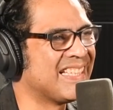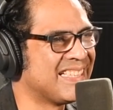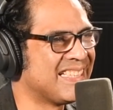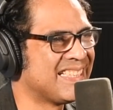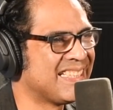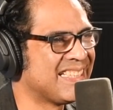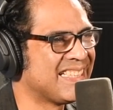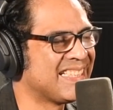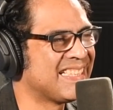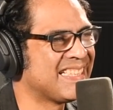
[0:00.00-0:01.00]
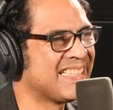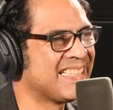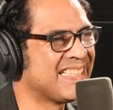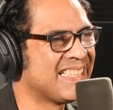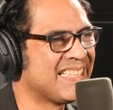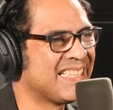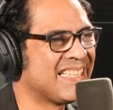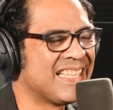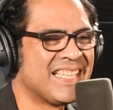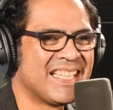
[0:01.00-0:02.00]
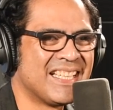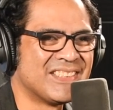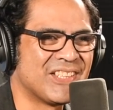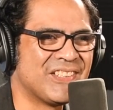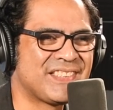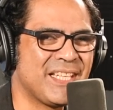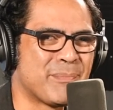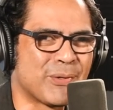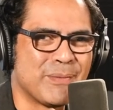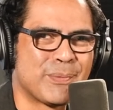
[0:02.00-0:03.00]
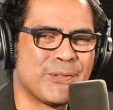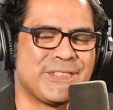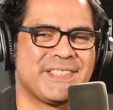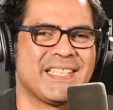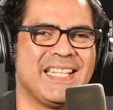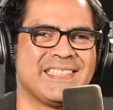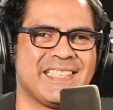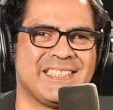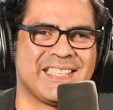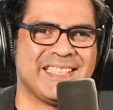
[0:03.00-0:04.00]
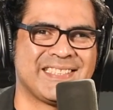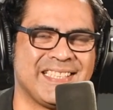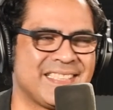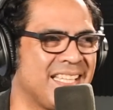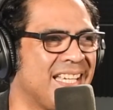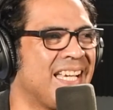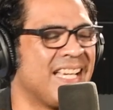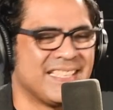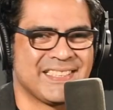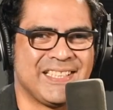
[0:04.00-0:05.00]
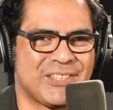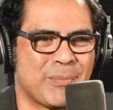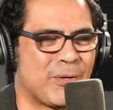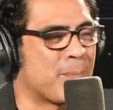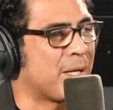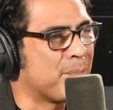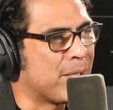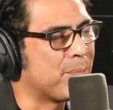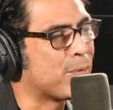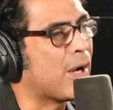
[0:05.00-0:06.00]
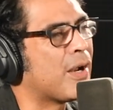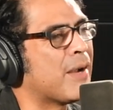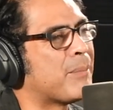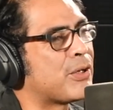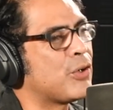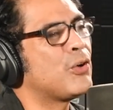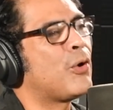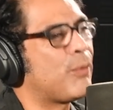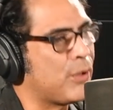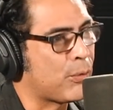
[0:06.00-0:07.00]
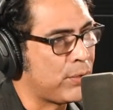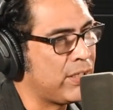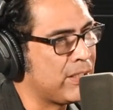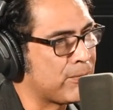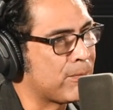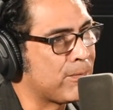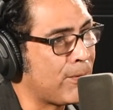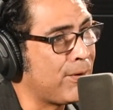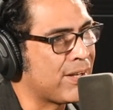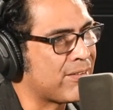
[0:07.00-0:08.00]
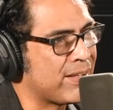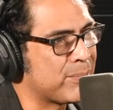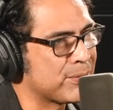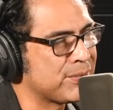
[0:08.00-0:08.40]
So I needed to keep busy, you know. So you uh, see, Bruce is, a, is, is, is I'm an is entrepreneur. Is an entrepreneur, but but but you're not originally from Florida, right, Bruce?